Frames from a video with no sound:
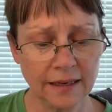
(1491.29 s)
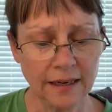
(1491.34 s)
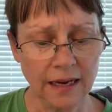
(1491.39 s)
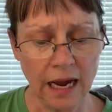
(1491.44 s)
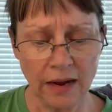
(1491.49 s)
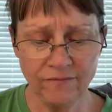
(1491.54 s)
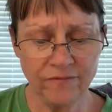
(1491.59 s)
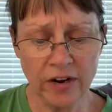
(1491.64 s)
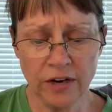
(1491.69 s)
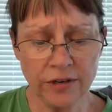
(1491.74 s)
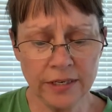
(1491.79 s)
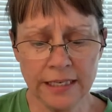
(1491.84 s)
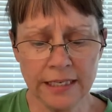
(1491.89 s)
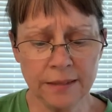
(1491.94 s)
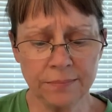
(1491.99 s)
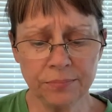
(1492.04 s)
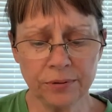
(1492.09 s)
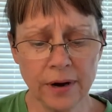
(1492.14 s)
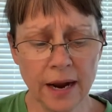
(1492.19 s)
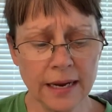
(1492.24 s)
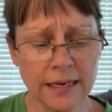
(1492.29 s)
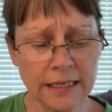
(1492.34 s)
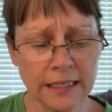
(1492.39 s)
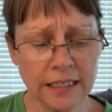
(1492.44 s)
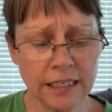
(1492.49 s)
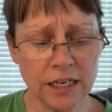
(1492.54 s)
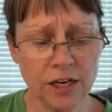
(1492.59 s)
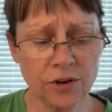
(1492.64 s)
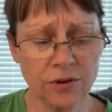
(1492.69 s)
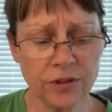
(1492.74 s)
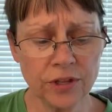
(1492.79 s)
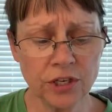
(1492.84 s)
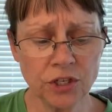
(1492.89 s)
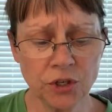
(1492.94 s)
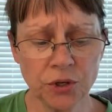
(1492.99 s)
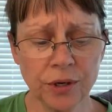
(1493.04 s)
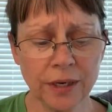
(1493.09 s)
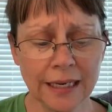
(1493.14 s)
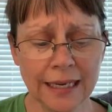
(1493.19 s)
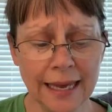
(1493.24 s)
"I'm very surprised to hear that
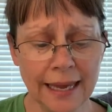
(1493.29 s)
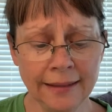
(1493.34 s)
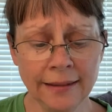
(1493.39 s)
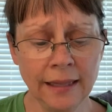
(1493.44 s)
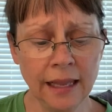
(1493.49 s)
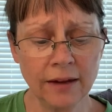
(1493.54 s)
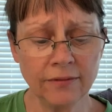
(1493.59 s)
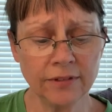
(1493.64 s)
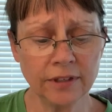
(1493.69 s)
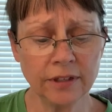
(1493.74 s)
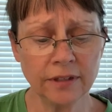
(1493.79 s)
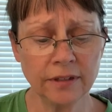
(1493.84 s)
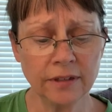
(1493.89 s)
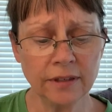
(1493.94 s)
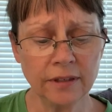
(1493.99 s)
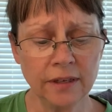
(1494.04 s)
you're a gun lover.